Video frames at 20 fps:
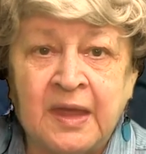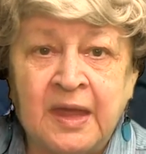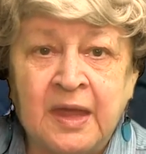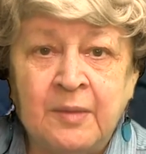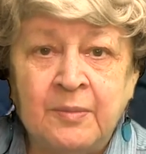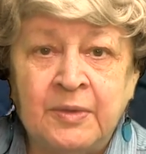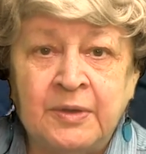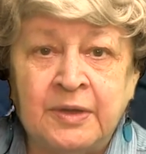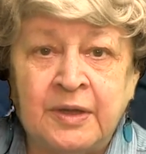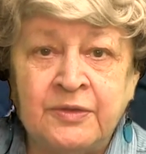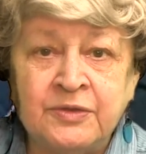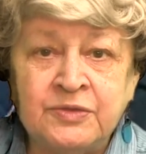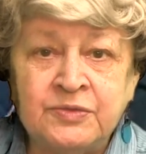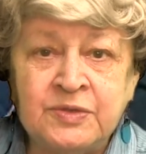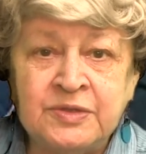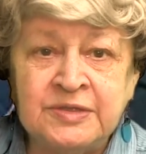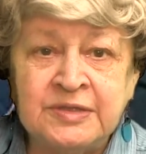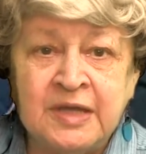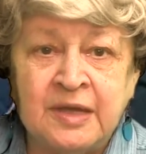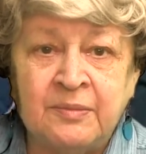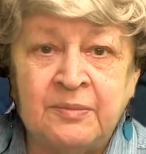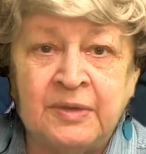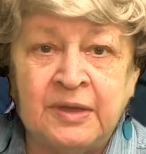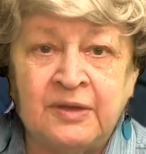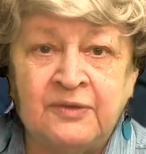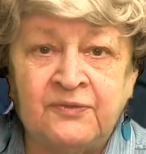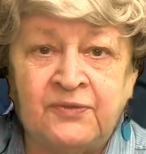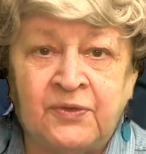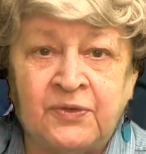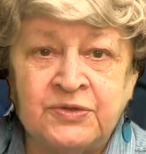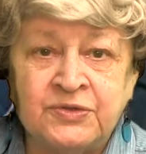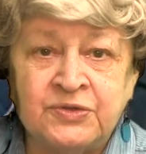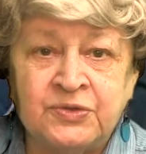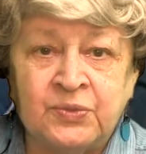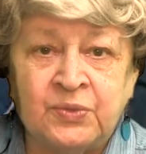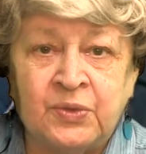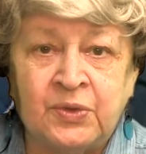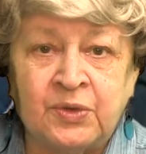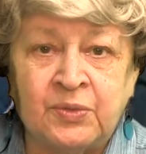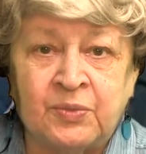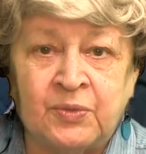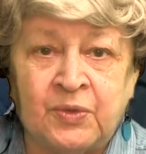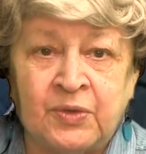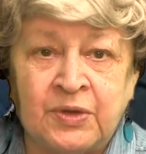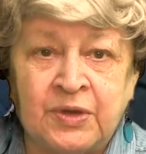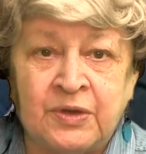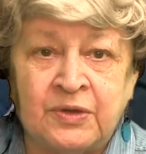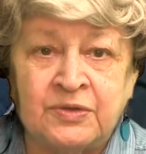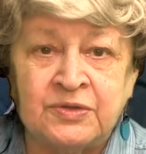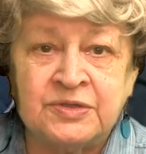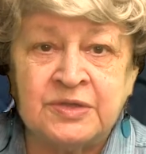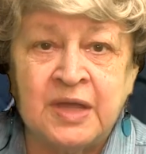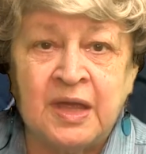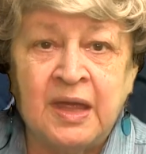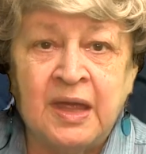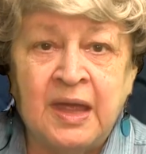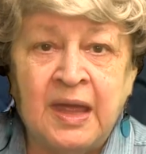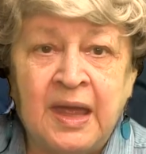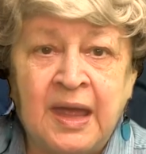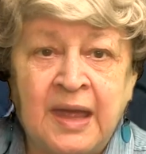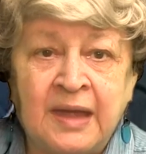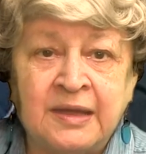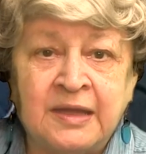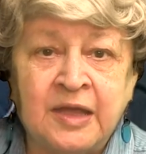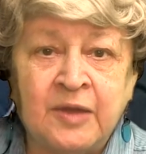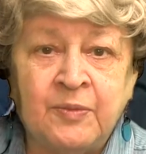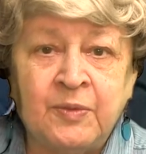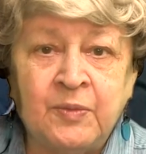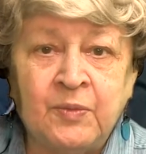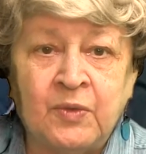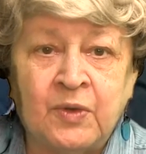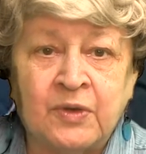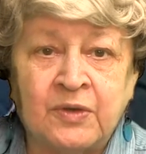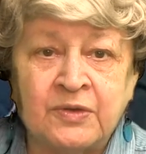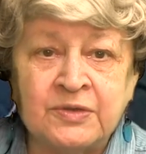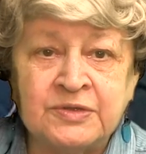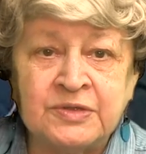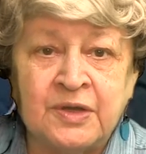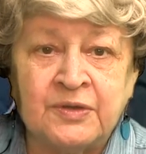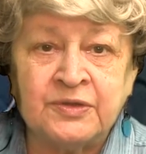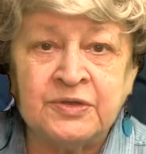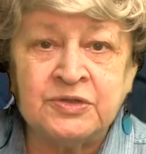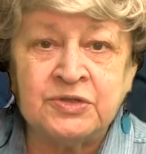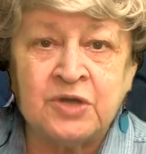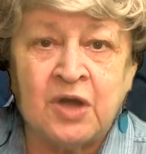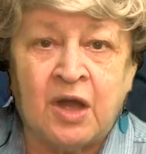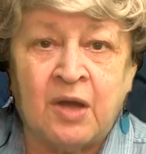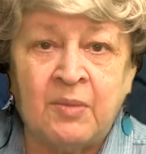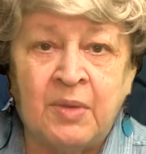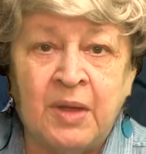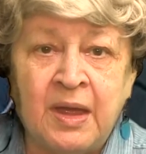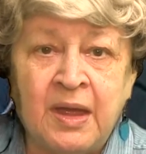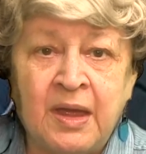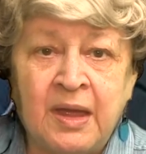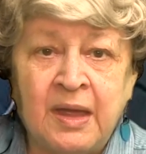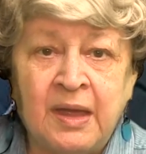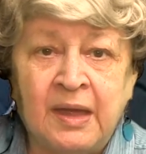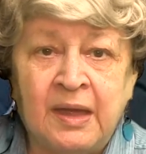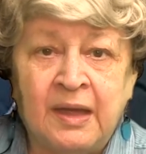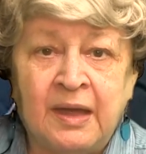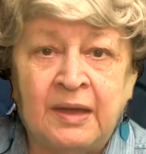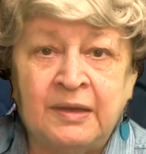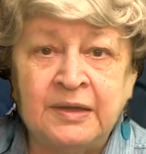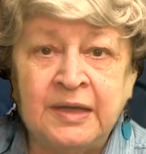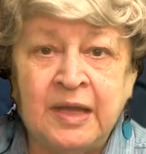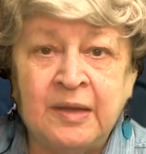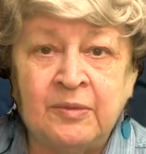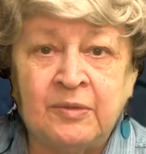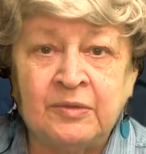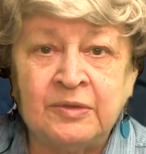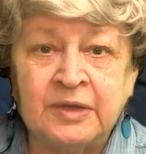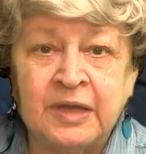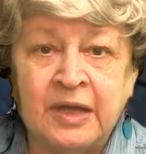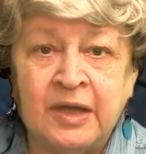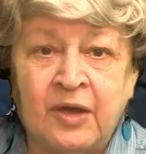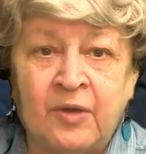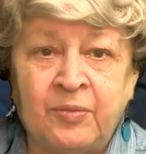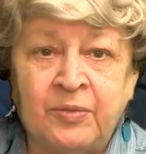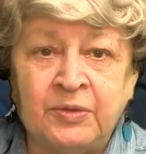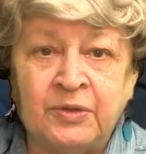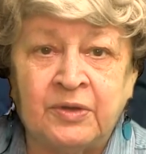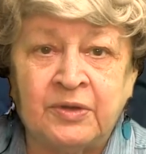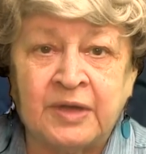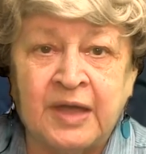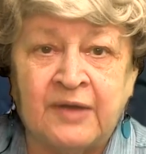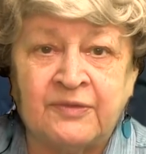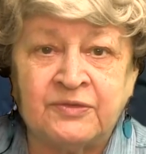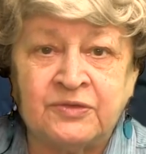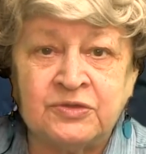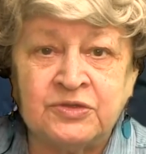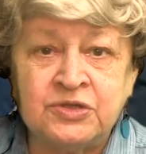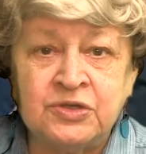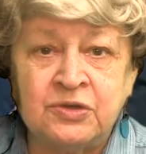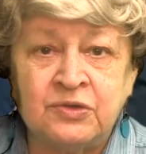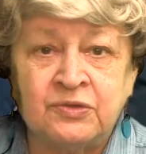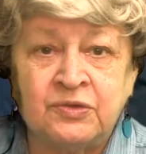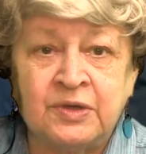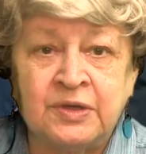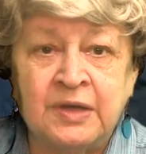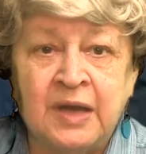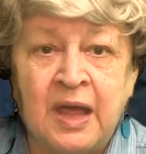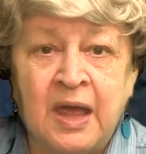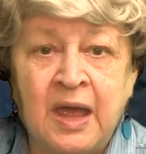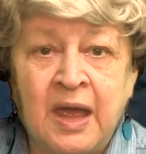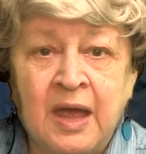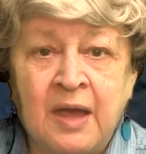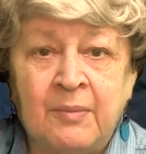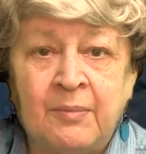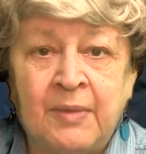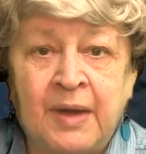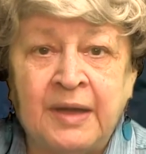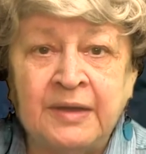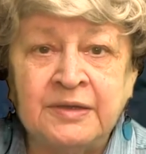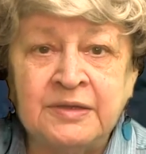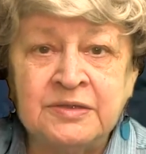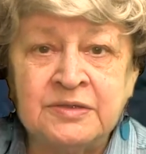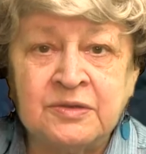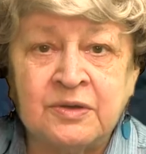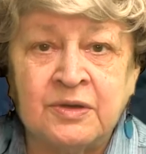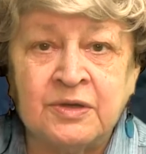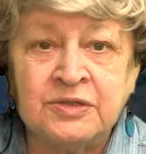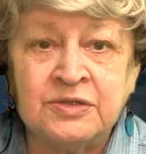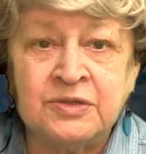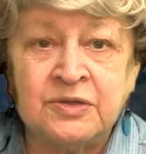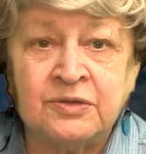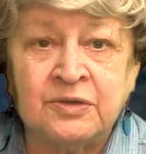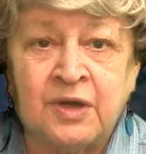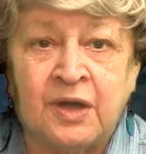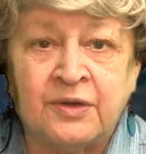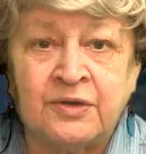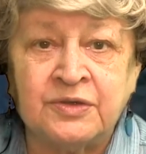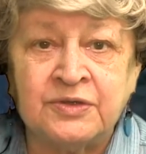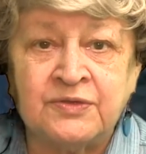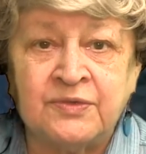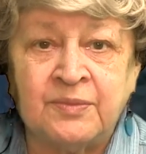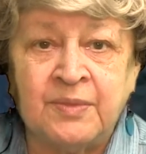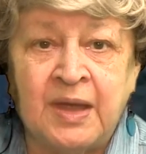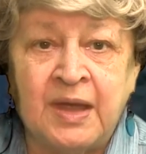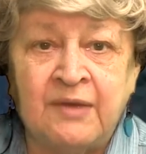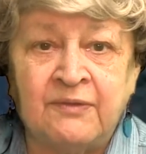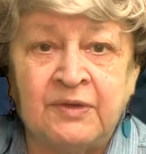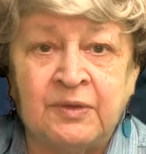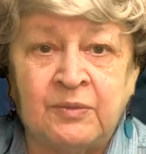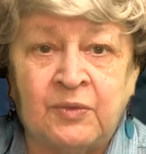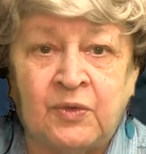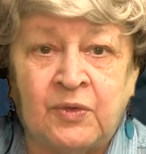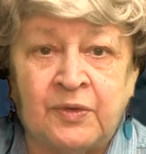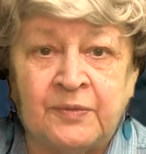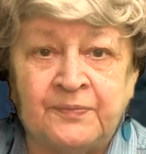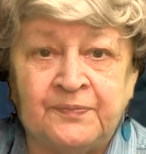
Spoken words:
but others resent being forced to work more years, and keeping workers on the job, unable to help look after children, might discourage their daughters from having more.